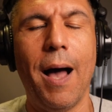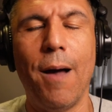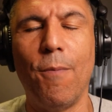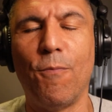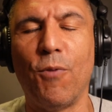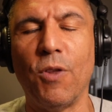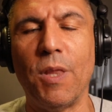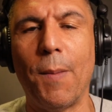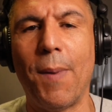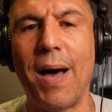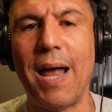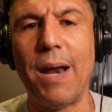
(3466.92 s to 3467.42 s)

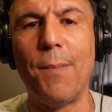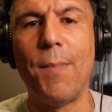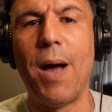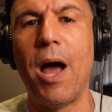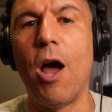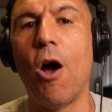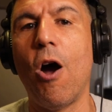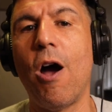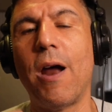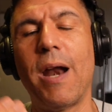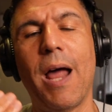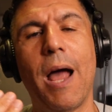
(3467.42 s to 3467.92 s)
From the bottom of
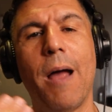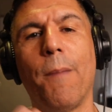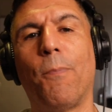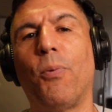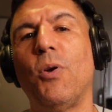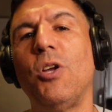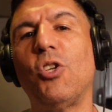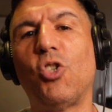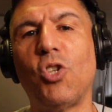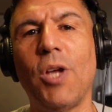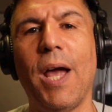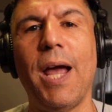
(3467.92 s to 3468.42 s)
my heart, I
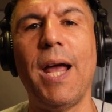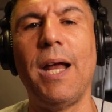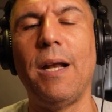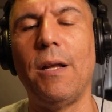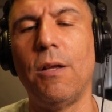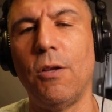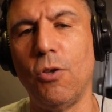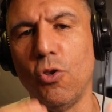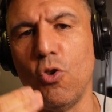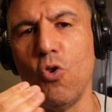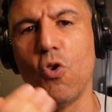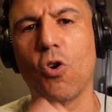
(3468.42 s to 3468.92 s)
appreciate
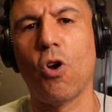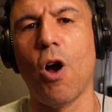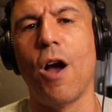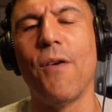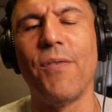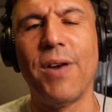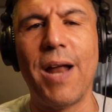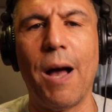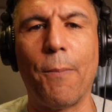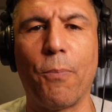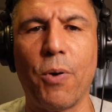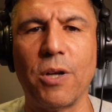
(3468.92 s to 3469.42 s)
you
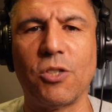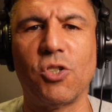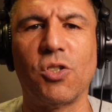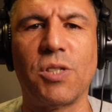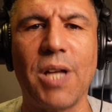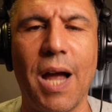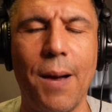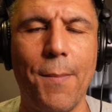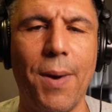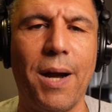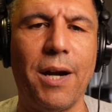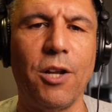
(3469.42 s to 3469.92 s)
carving out precious
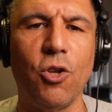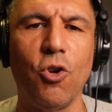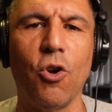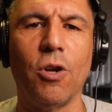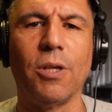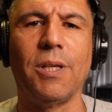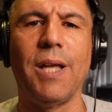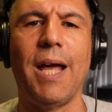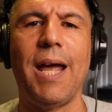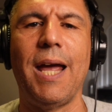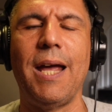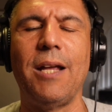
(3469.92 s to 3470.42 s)
time out of
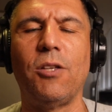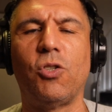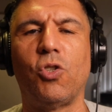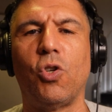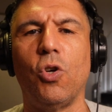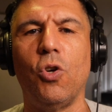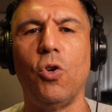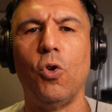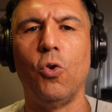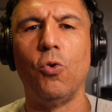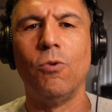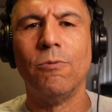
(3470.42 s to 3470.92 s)
your day
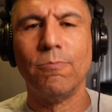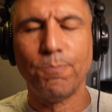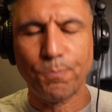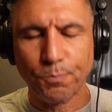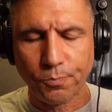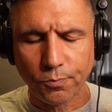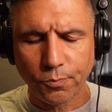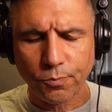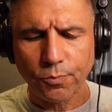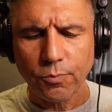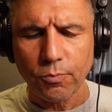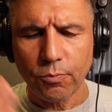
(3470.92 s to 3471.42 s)
to
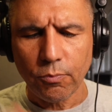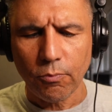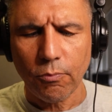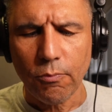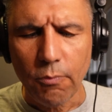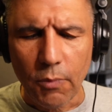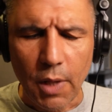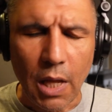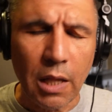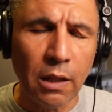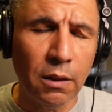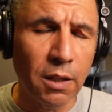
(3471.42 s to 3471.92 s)

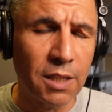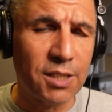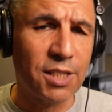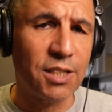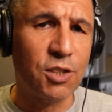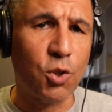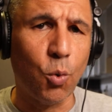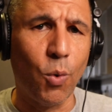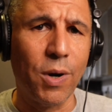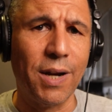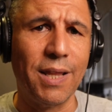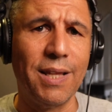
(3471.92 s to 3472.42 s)

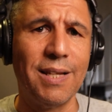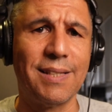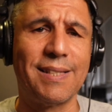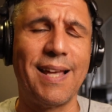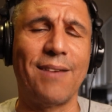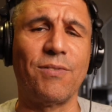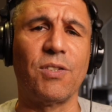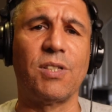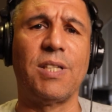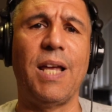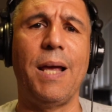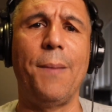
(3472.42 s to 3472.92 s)
listen to what it is
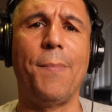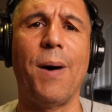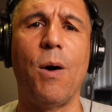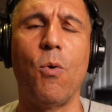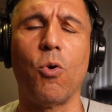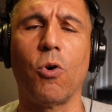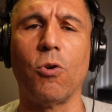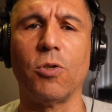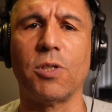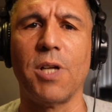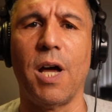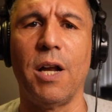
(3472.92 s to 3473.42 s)
I have to say about
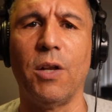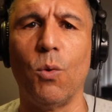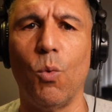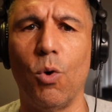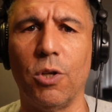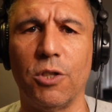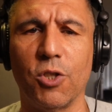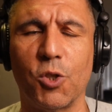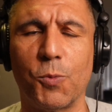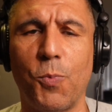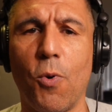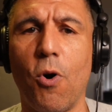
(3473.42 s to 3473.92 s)
what goes on in the
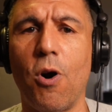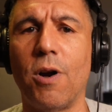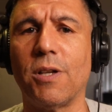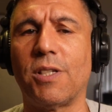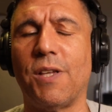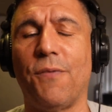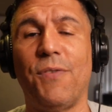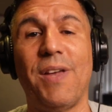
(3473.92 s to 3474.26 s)
world of sports.